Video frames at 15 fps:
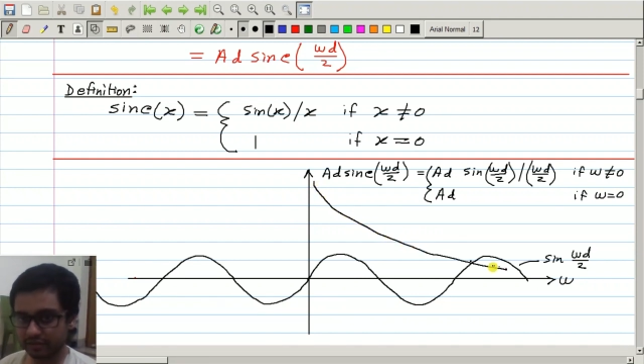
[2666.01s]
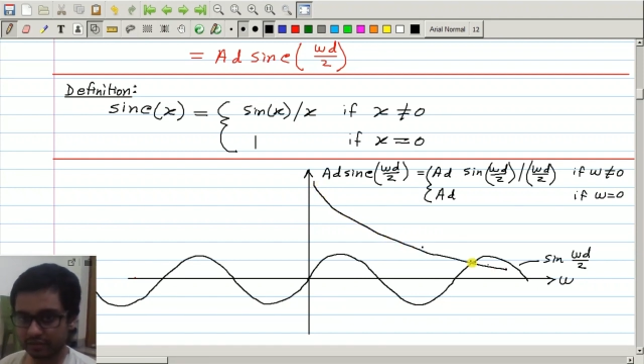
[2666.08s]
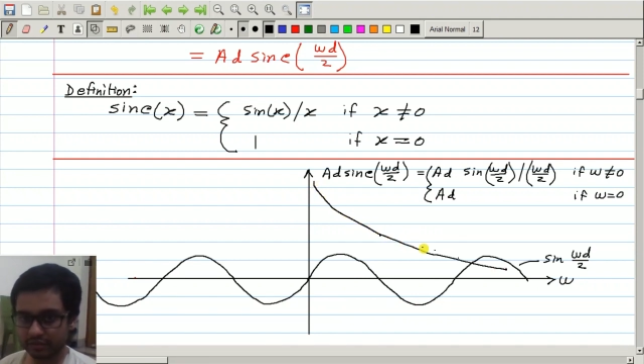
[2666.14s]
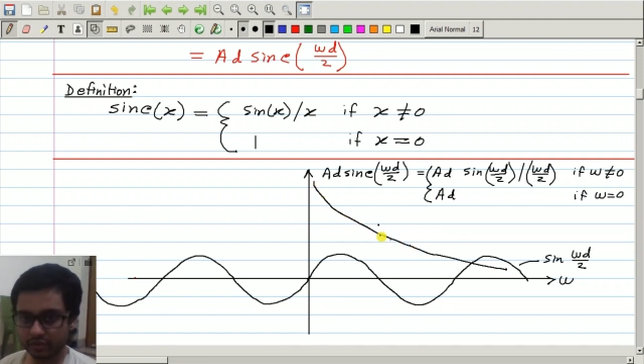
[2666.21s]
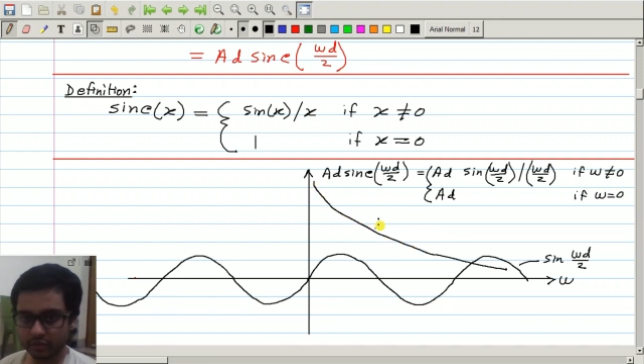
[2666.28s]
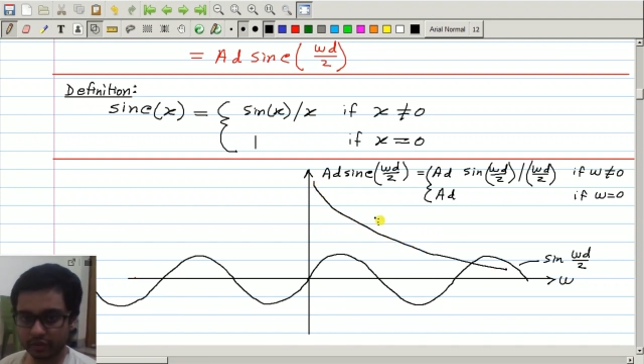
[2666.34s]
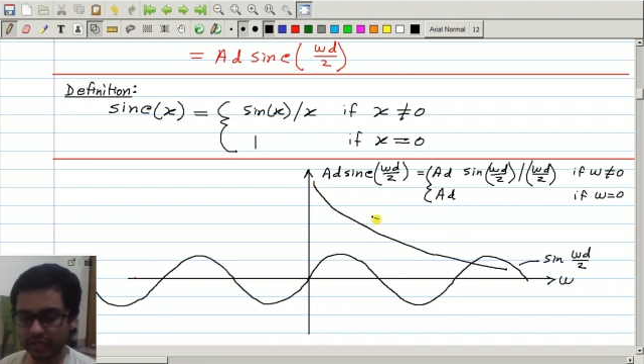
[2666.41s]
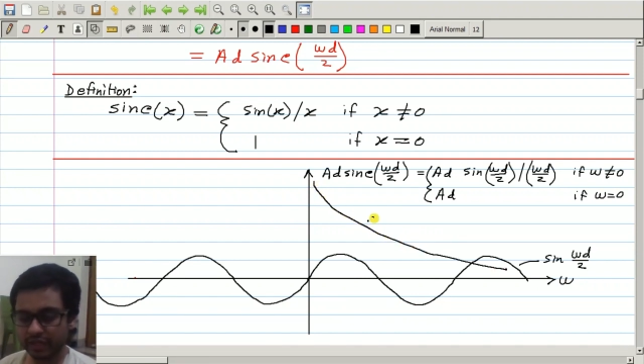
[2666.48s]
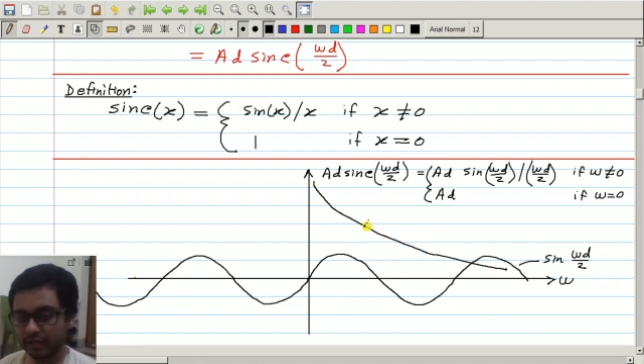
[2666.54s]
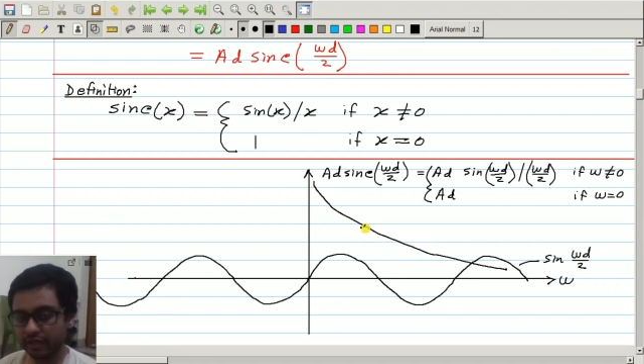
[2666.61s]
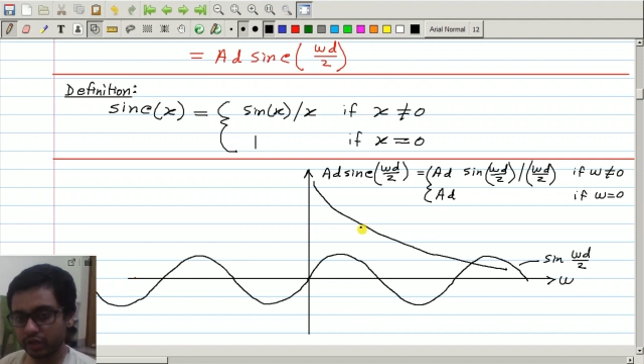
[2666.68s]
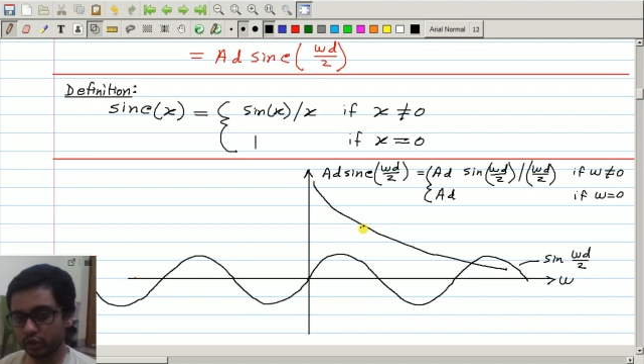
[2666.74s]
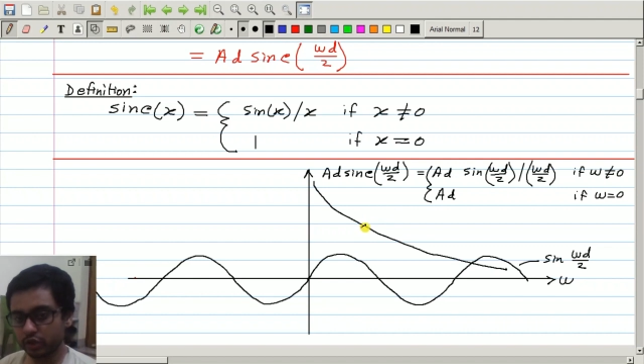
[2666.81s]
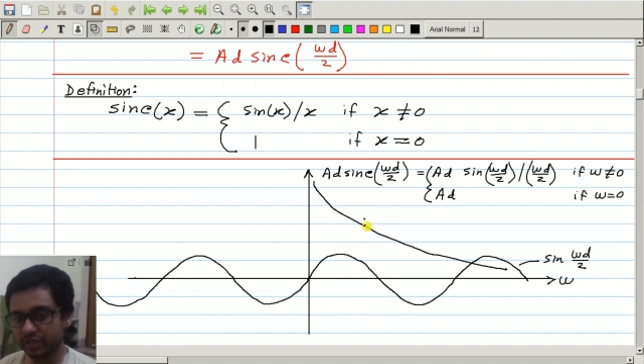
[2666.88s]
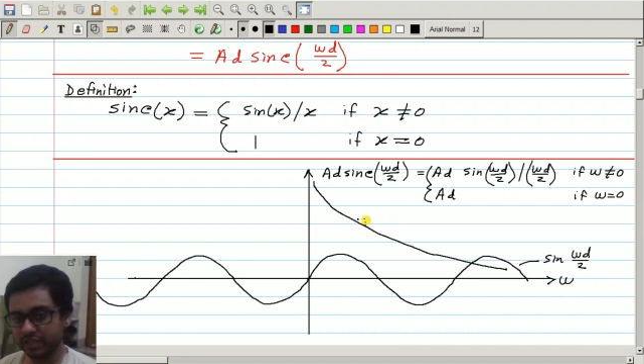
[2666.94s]

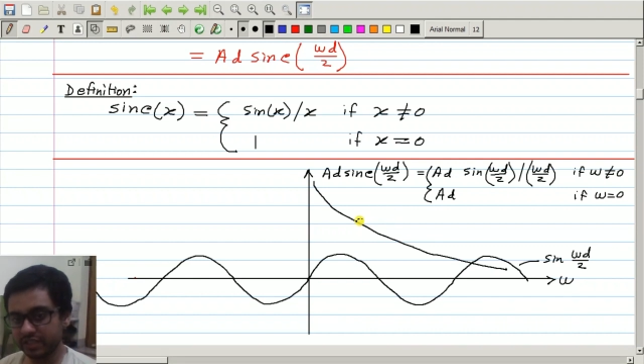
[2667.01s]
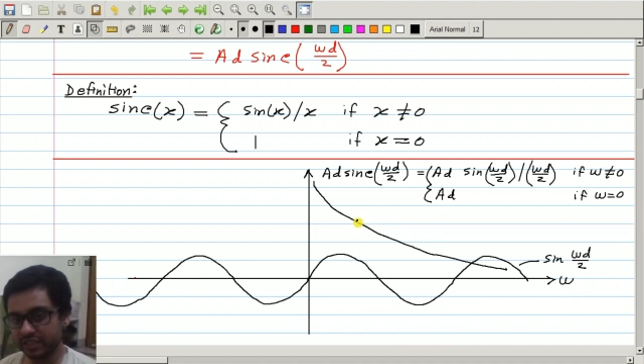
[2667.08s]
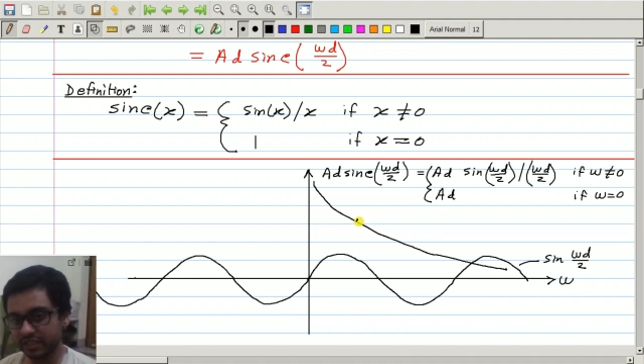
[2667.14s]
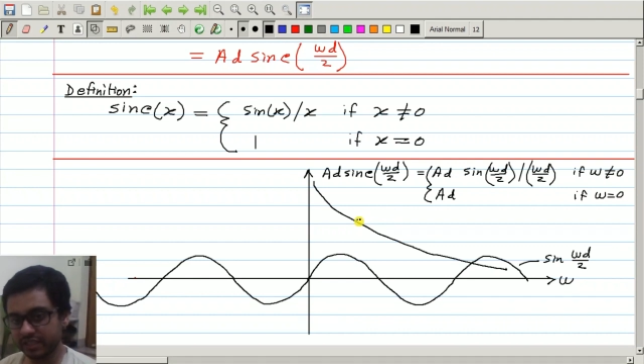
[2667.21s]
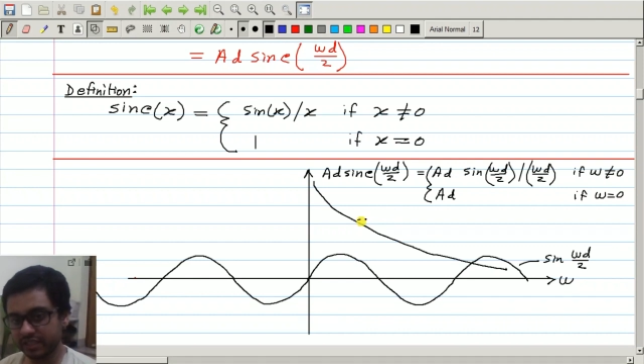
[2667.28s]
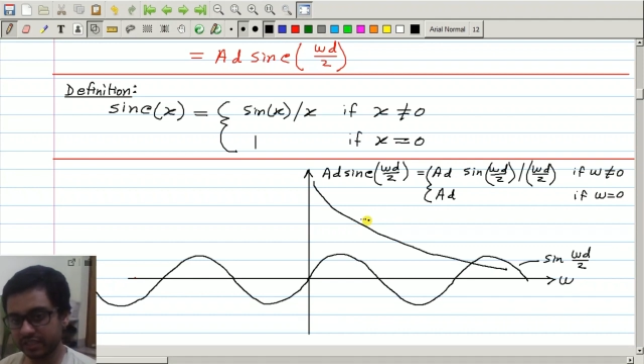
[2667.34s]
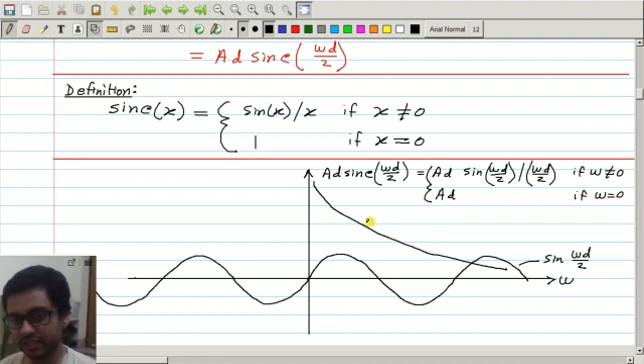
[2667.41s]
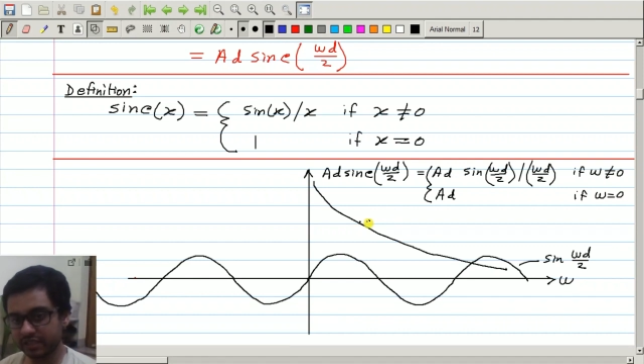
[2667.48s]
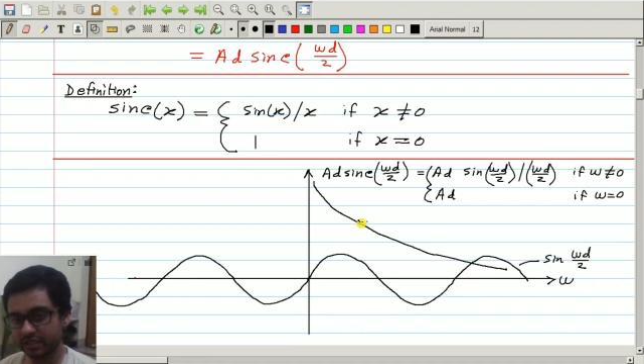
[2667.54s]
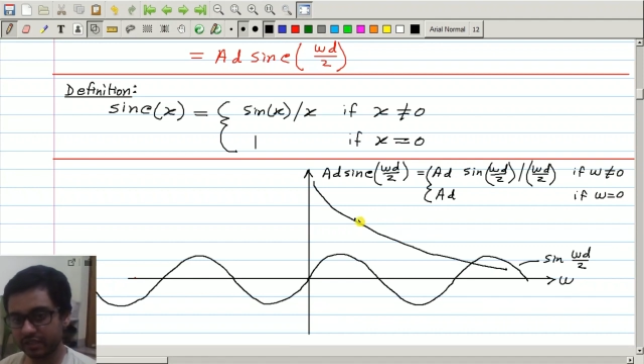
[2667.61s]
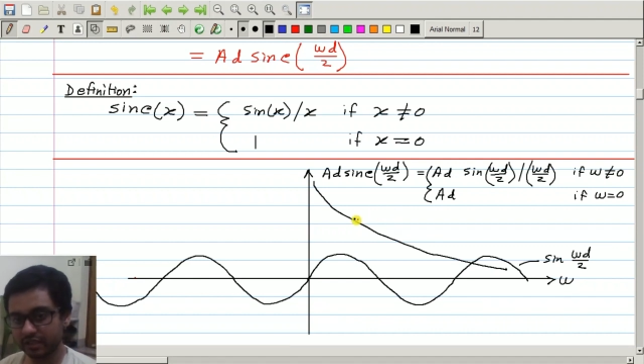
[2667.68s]
1 over